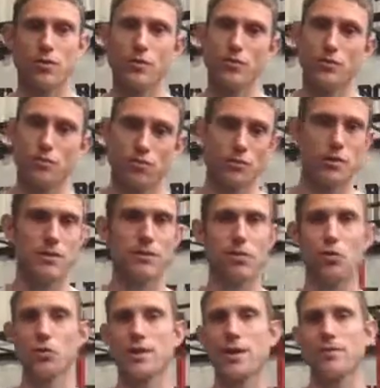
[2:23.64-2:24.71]
2, 3,
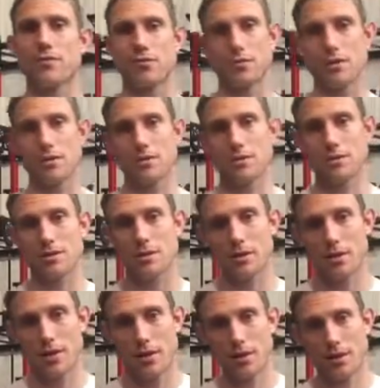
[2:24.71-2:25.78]
4 different meals.
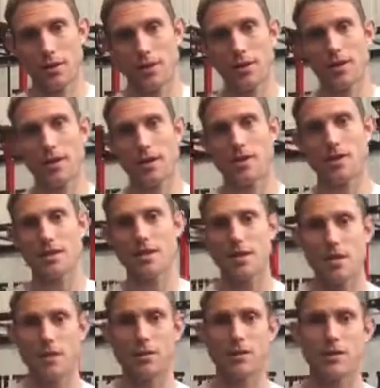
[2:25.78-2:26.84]
Okay, so that's a
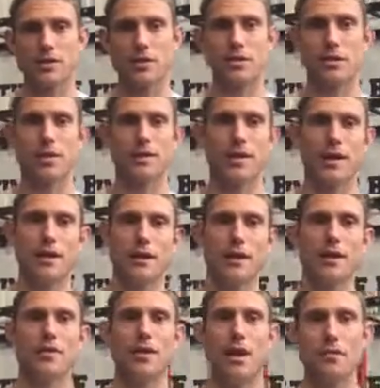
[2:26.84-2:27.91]
couple of things to look at there.
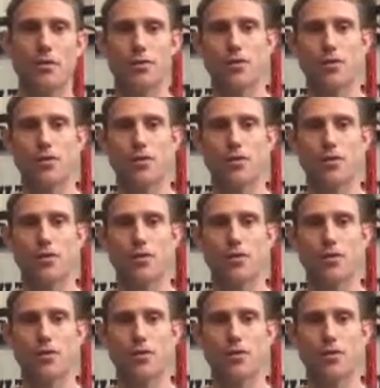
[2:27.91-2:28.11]
Another